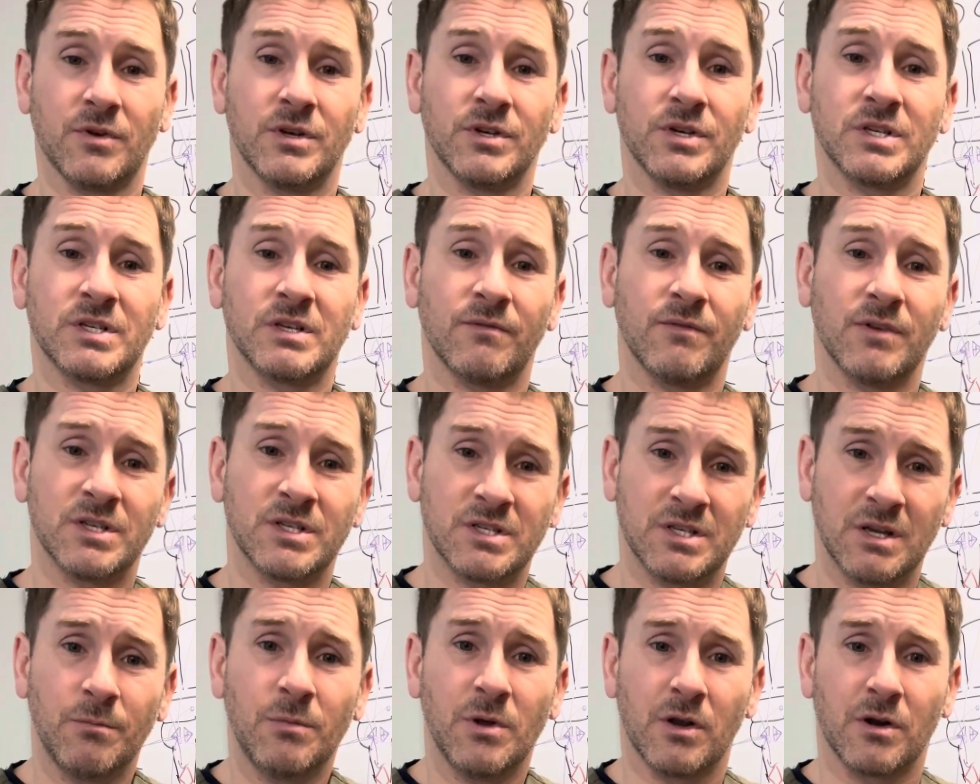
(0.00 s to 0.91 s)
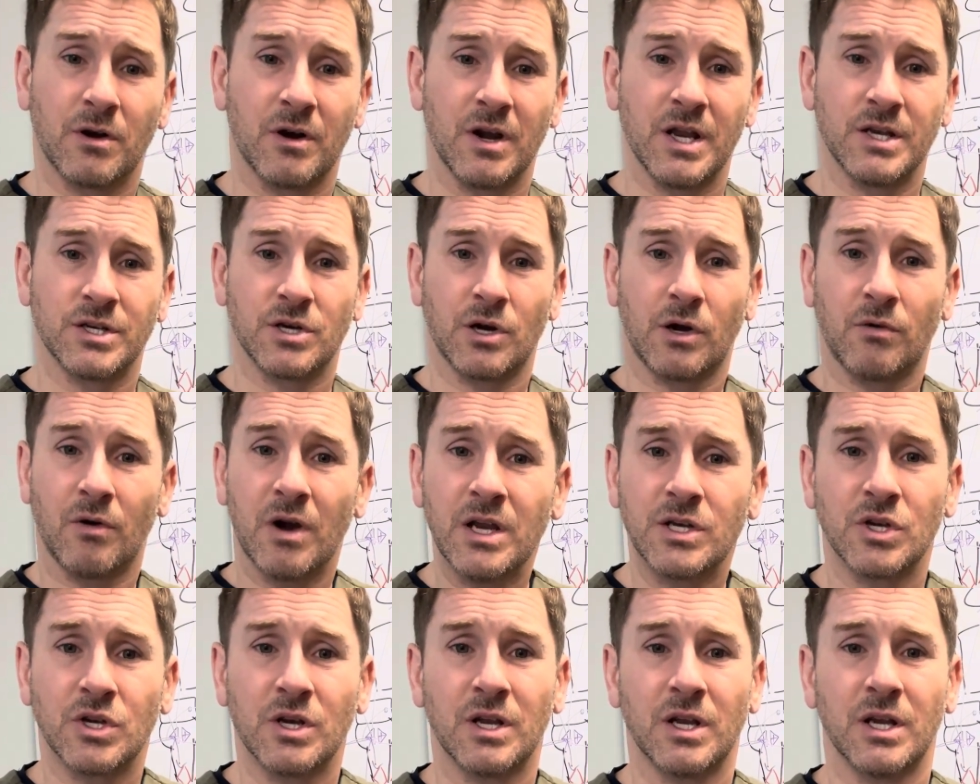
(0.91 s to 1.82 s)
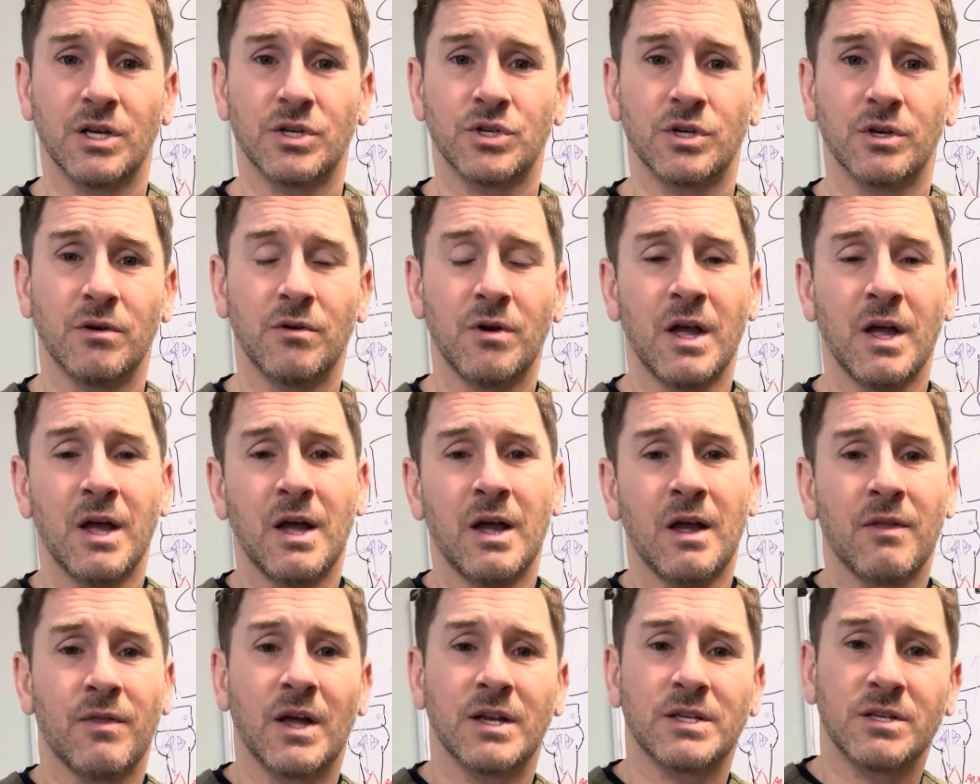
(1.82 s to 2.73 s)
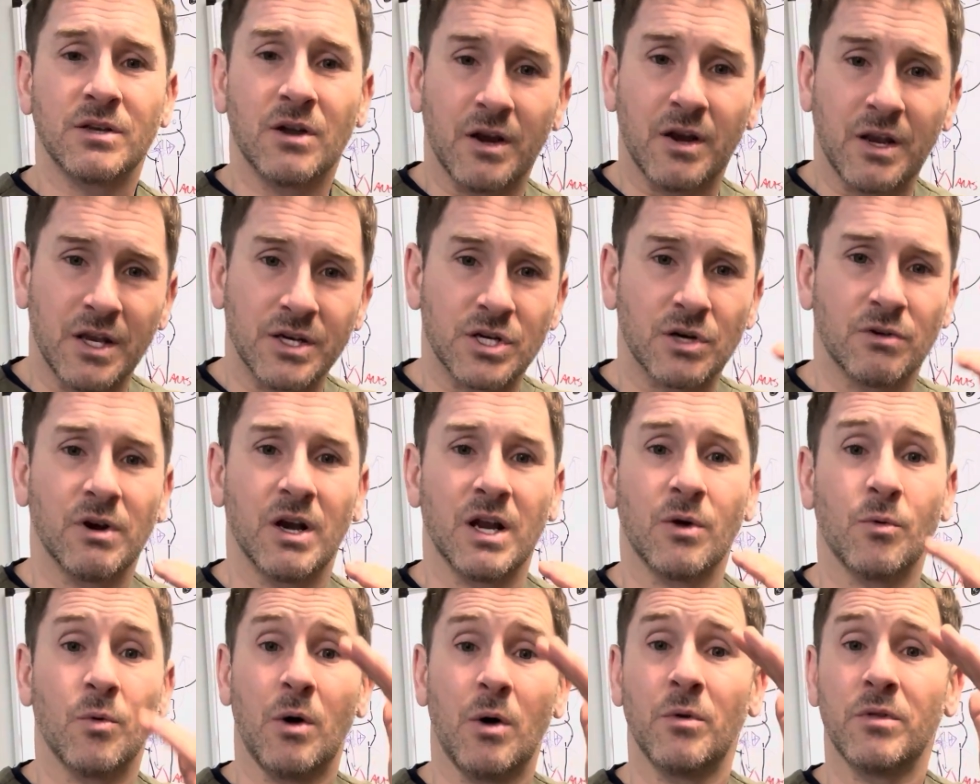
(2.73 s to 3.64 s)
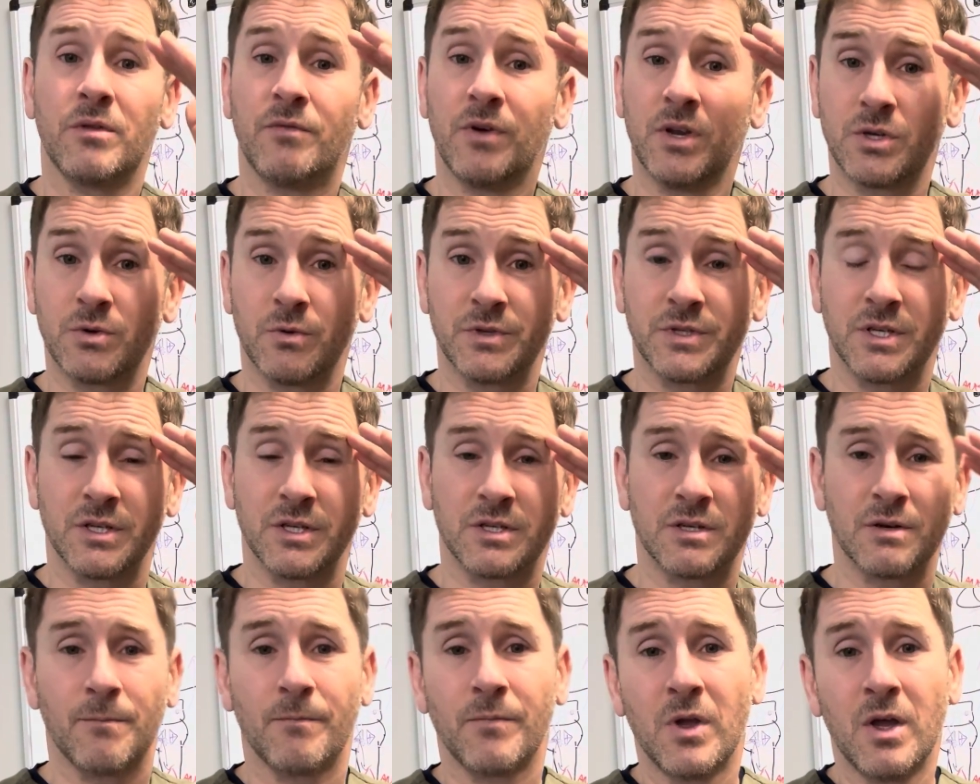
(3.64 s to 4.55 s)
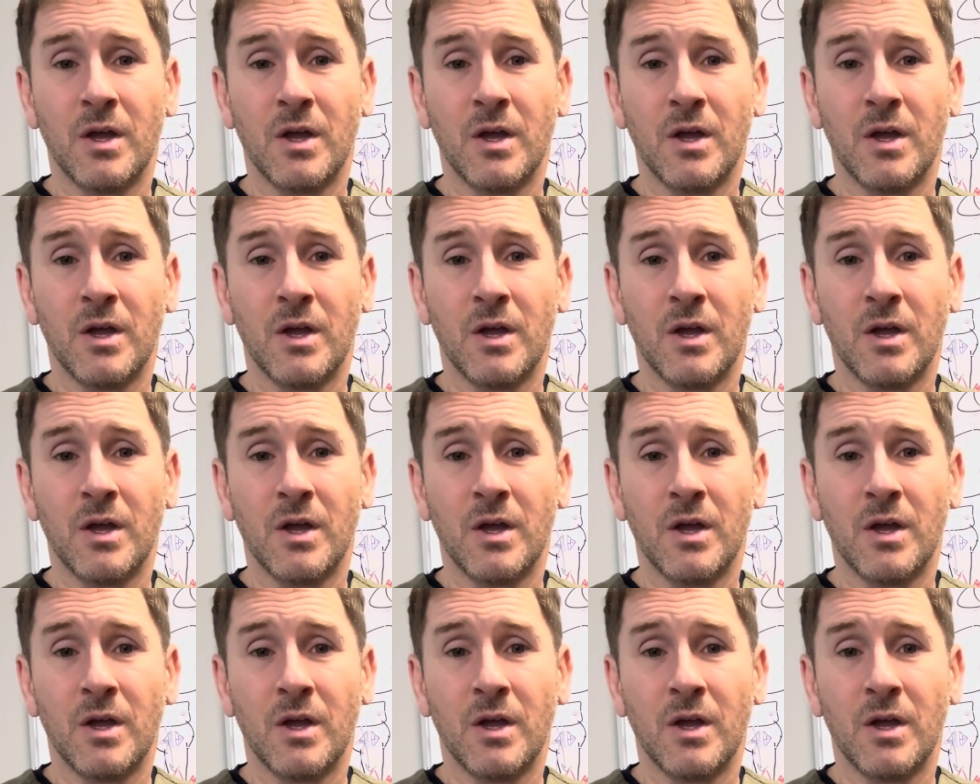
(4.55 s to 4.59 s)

just a vestibular integration issue that's not integrating well with the visual system.